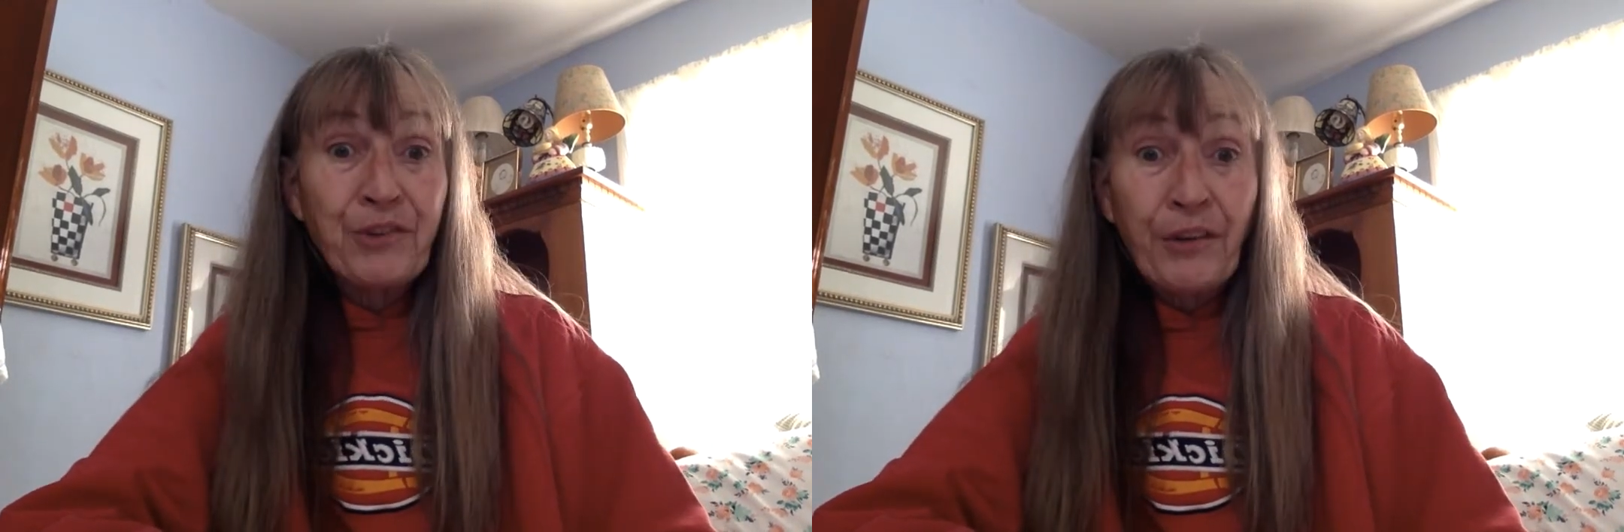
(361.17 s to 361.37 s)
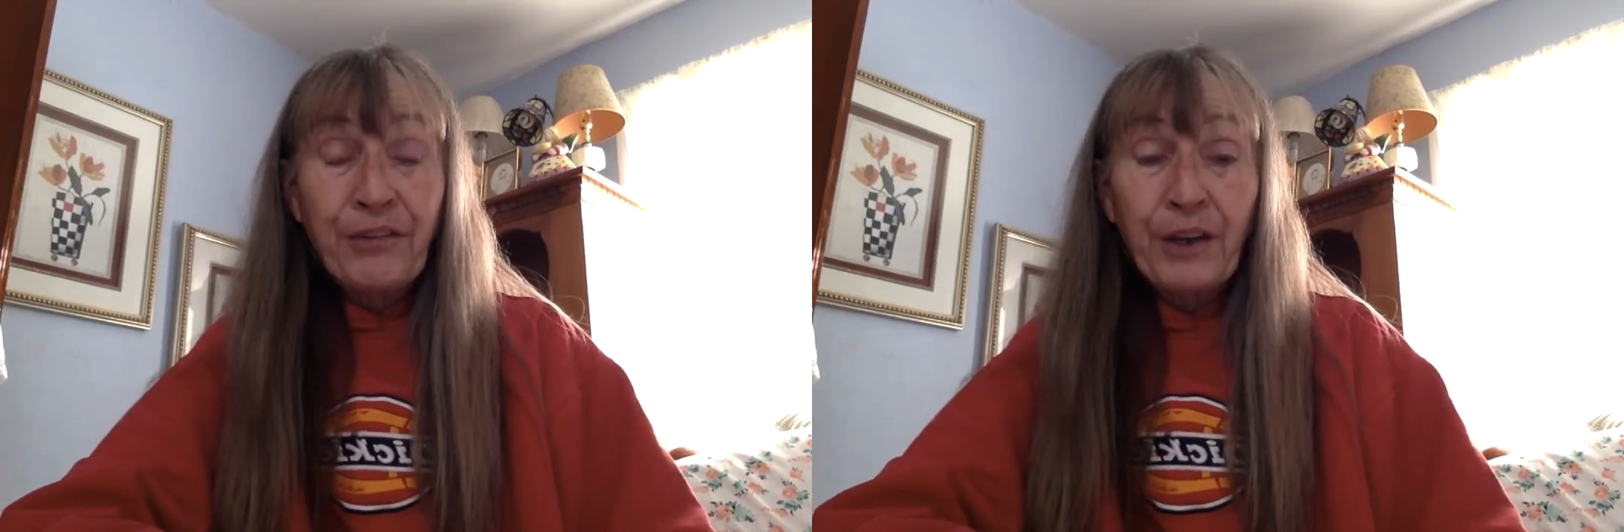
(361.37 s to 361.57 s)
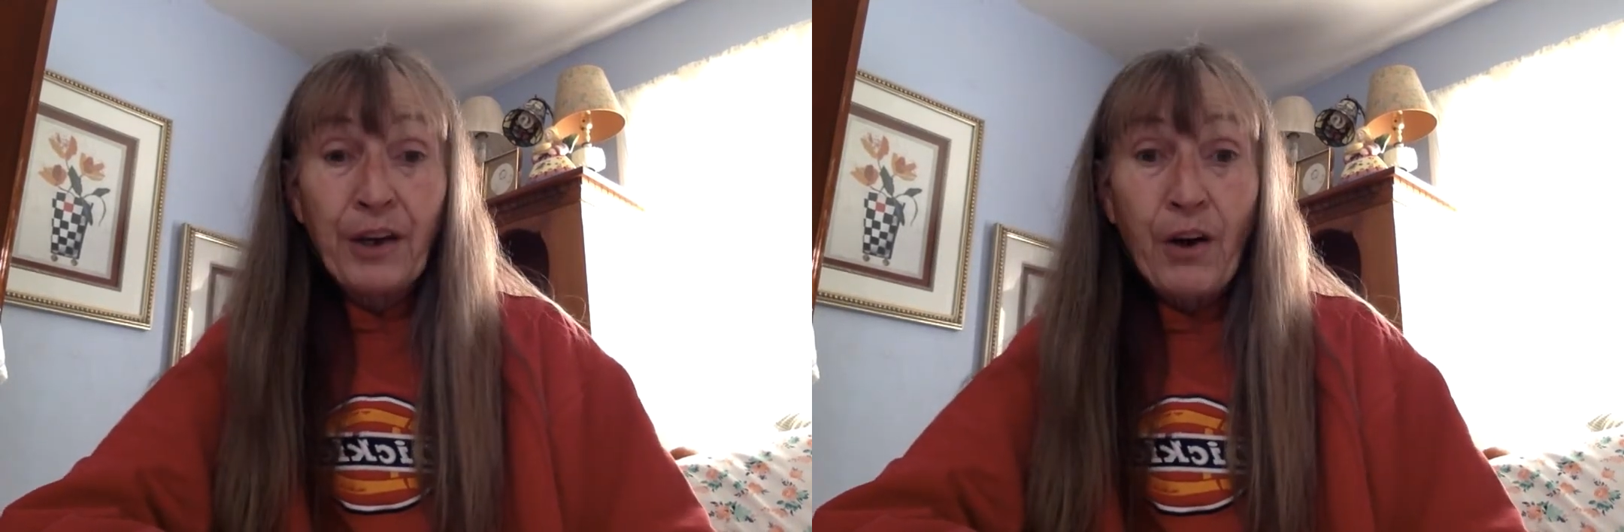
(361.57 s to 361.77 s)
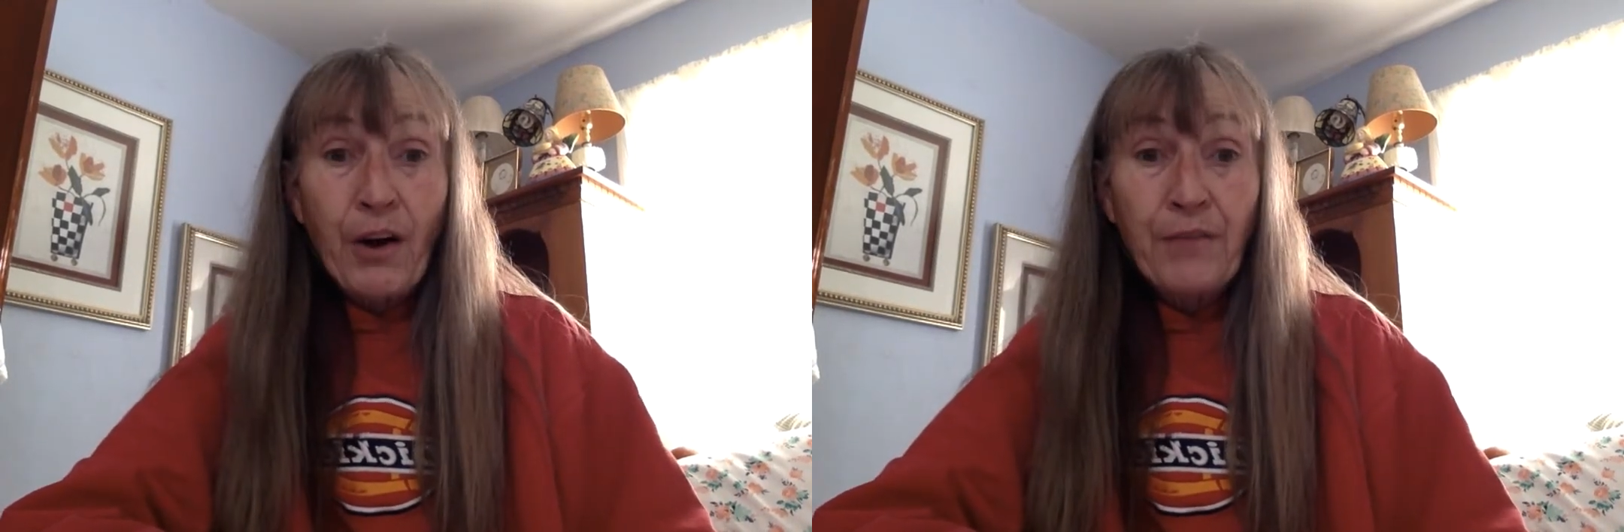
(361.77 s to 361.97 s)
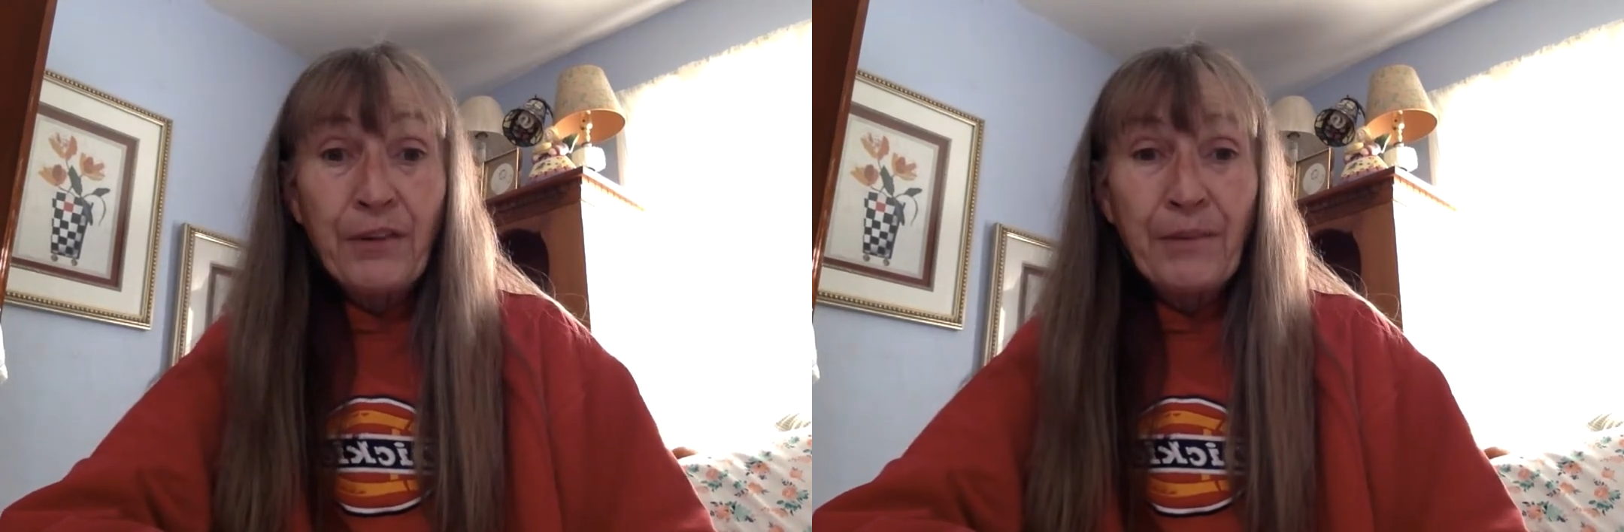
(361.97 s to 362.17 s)
Dustin
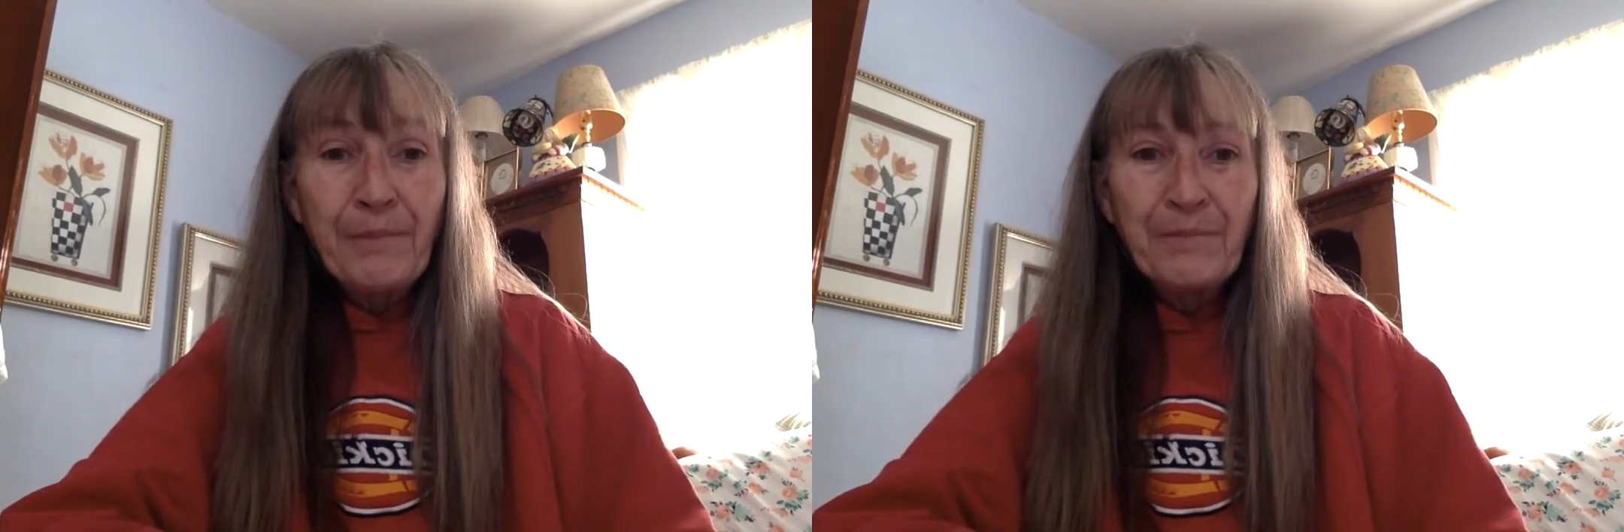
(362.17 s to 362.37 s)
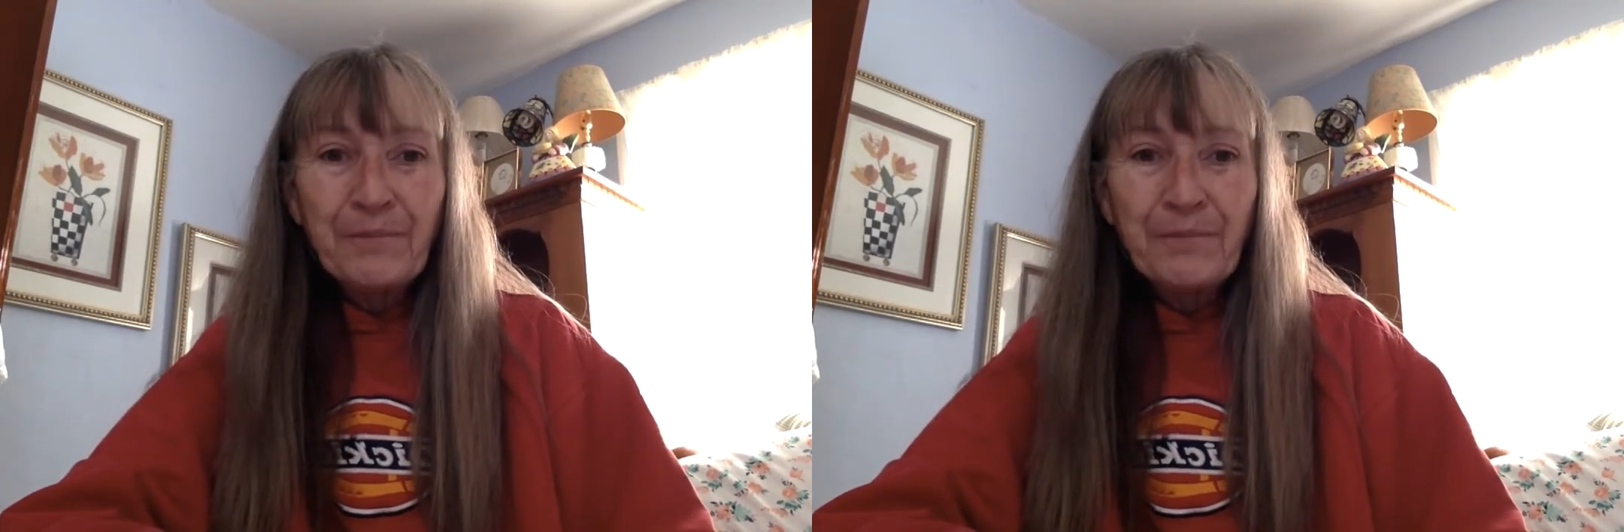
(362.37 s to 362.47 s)
Carver."